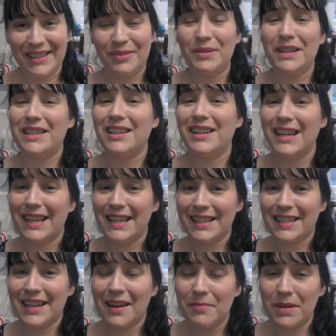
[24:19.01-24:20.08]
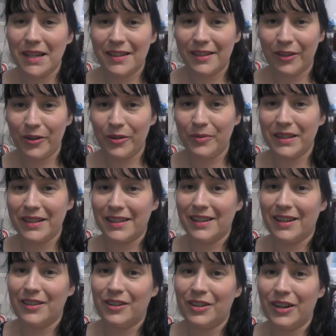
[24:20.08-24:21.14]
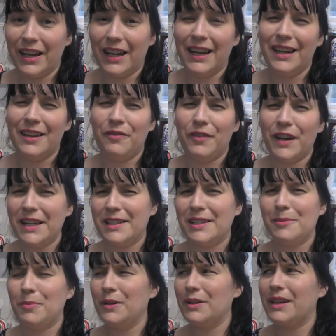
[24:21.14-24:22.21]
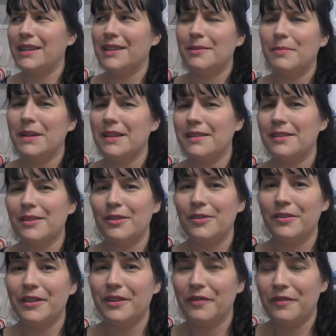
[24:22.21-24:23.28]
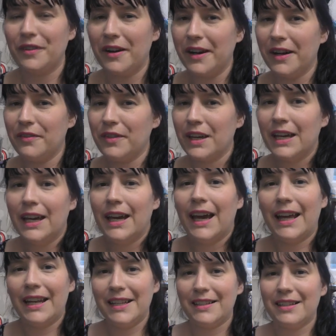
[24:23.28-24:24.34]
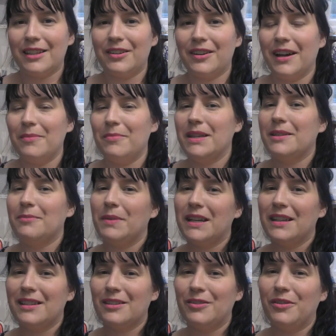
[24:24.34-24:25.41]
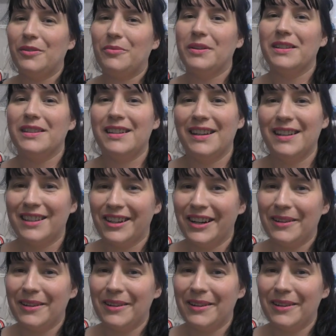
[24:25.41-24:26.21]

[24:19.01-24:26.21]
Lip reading: Twitter is at minxlaura123, Facebook is minxlaura.5 and Instagram is minxlaura123.